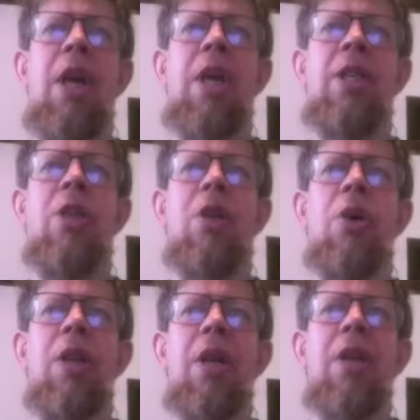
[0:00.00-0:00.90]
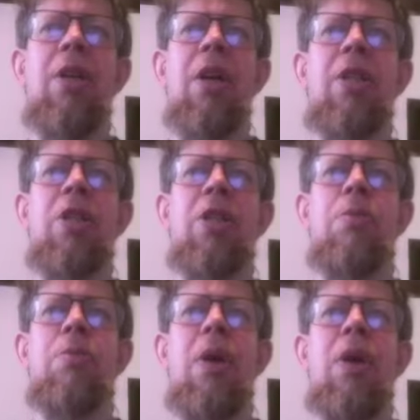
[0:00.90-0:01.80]
I didn't know that. I
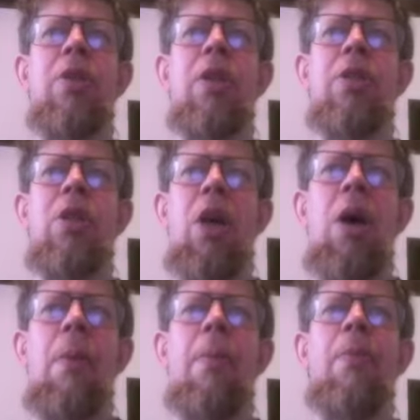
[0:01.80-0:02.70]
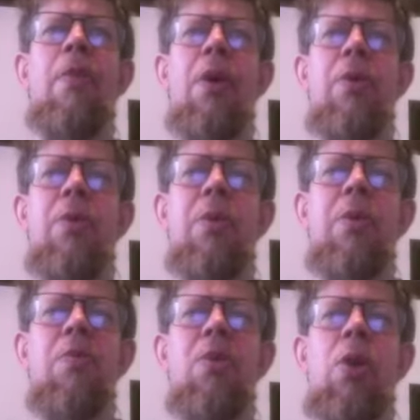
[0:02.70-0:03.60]
just found that your album
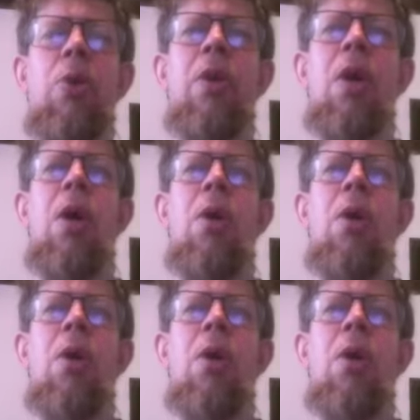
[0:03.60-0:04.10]
flowed